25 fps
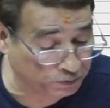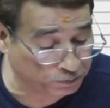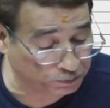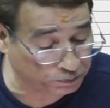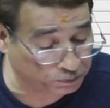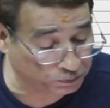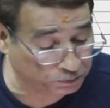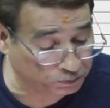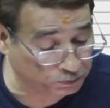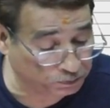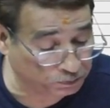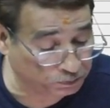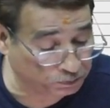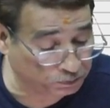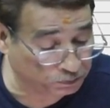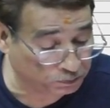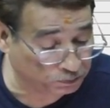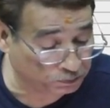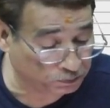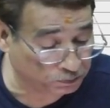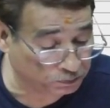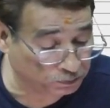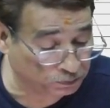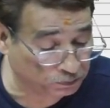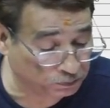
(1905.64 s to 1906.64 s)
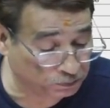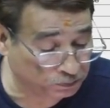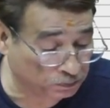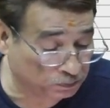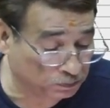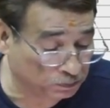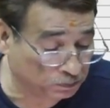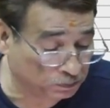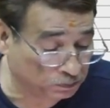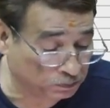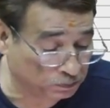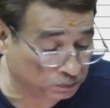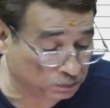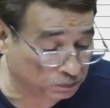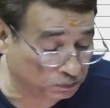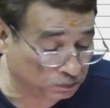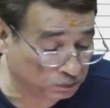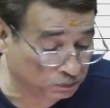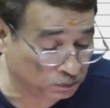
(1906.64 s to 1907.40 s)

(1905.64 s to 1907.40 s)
(silence)